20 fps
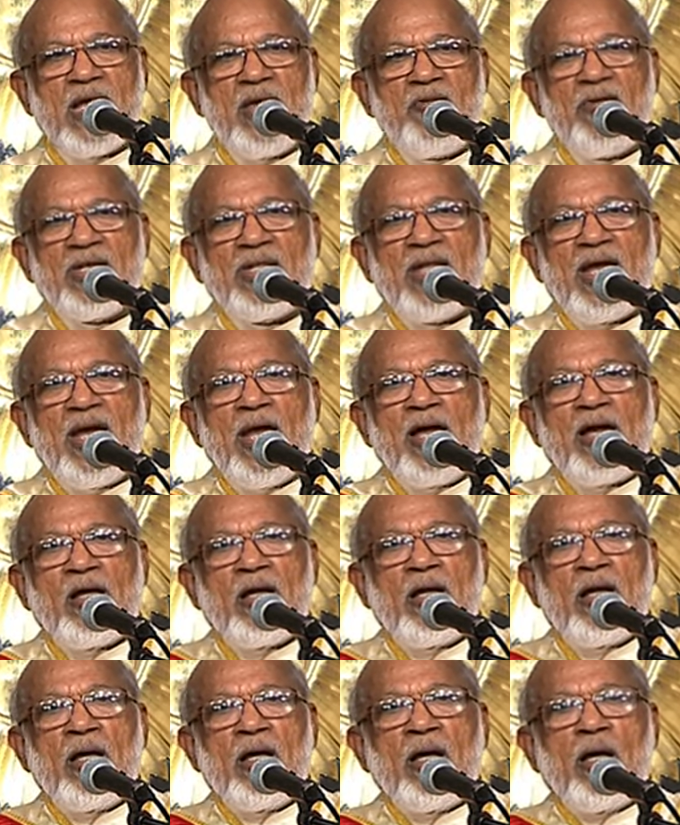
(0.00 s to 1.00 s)
even the
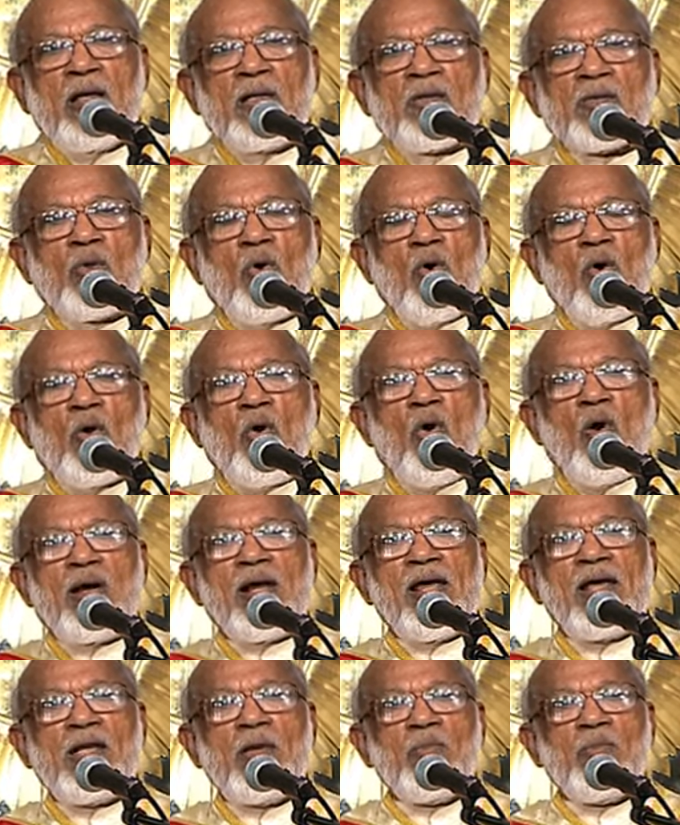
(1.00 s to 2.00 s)

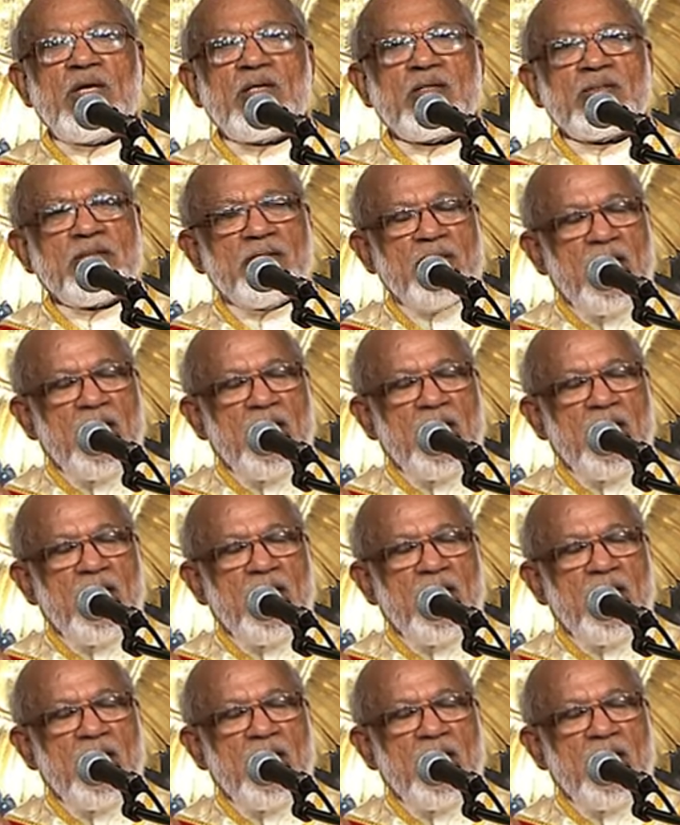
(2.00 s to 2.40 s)
so-called enemies.